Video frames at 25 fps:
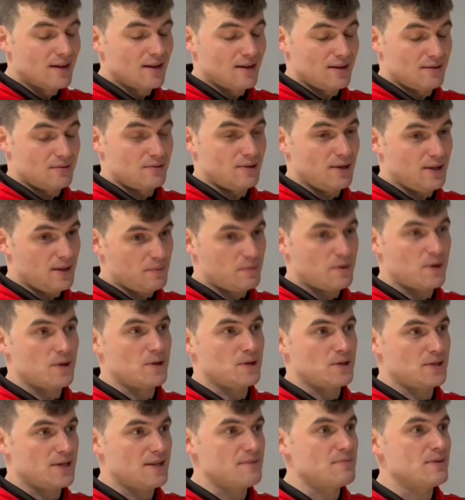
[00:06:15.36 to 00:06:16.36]
Really proud
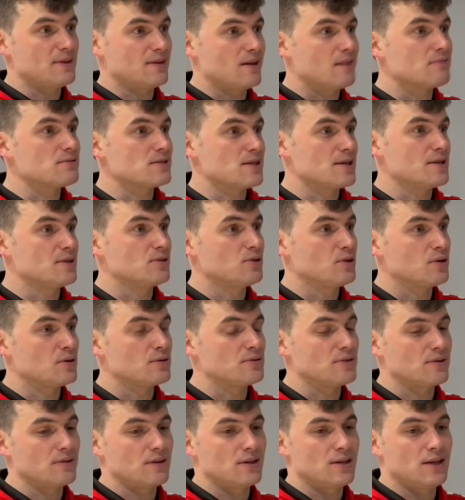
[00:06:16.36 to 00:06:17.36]
achievement, obviously.
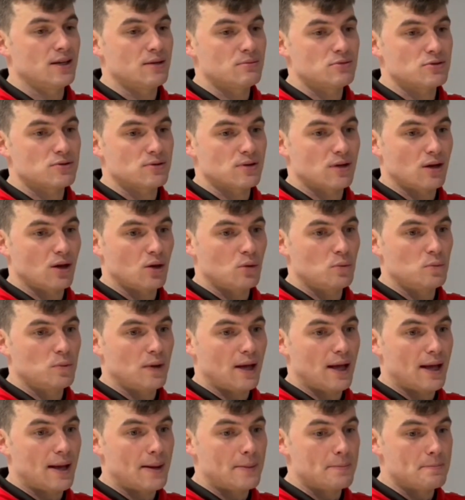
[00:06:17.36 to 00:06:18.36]
250 games for the club.
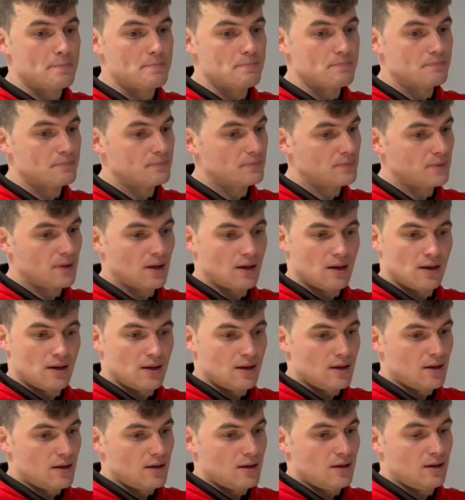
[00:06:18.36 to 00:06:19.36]
A
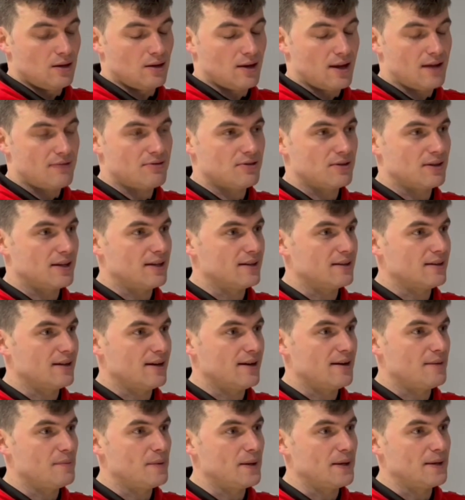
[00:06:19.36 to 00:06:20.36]
lot of effort to get
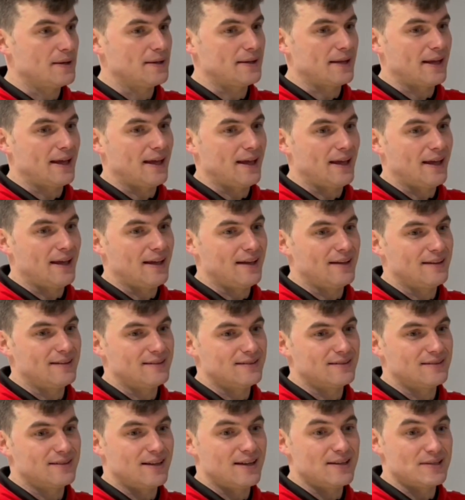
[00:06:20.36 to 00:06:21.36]
there, but
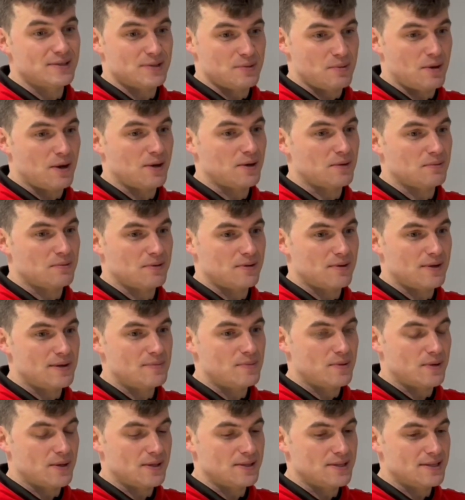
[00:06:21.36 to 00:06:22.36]
nice to mark it with 3
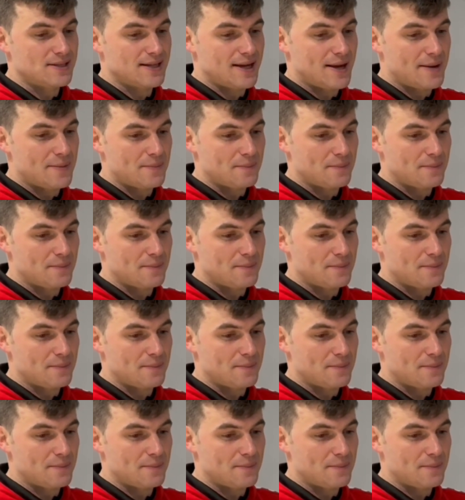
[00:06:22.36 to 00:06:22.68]
points.